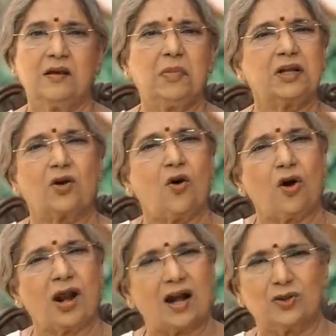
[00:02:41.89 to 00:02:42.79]
But
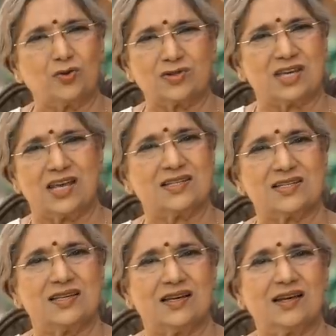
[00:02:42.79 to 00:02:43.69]
gone are those days.
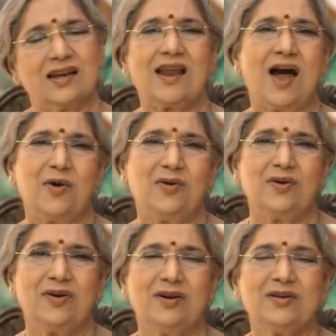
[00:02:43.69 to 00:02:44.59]
Now,
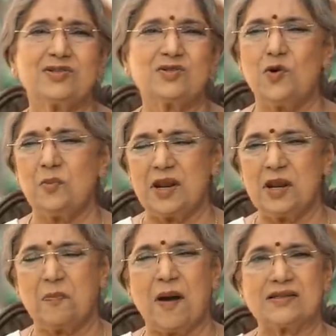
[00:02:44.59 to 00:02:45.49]
so
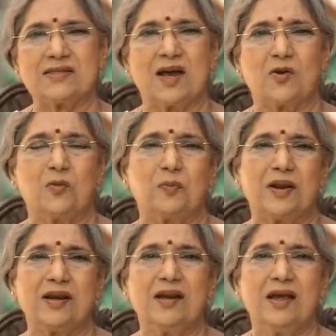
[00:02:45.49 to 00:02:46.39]
many paths are
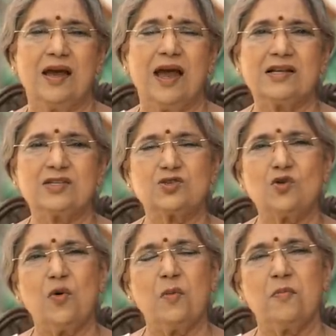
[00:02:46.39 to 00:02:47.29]
open and
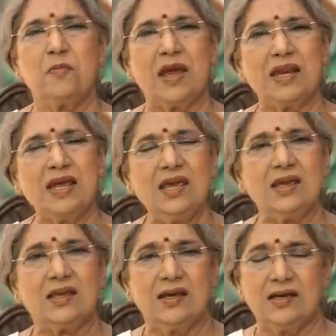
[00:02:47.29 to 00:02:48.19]
so
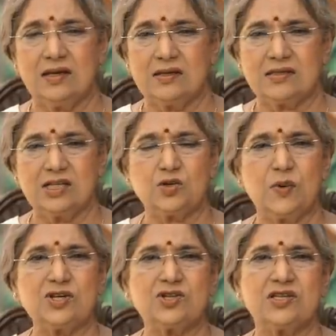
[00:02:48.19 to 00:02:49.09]
many
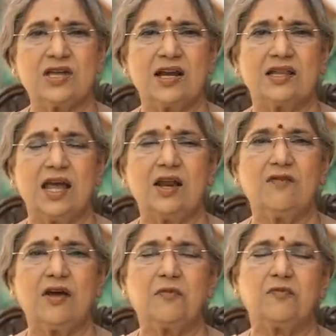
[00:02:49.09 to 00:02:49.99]
situations are there
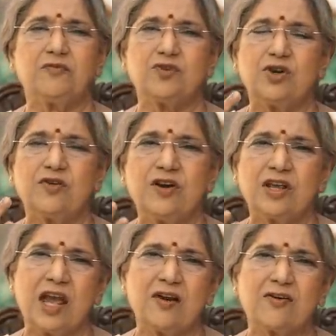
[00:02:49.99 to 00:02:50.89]
where children
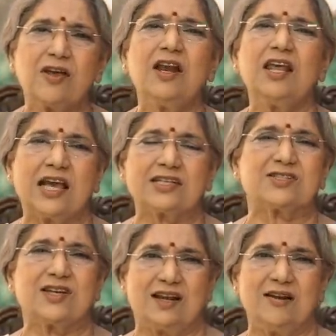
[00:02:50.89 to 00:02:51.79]
can really
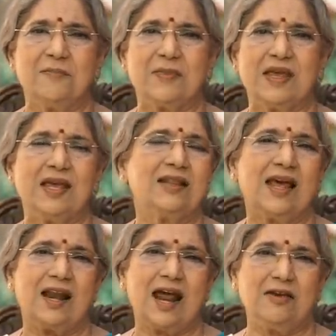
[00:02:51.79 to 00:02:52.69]
excel in
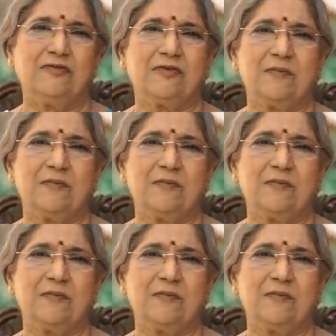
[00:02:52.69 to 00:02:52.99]
their life.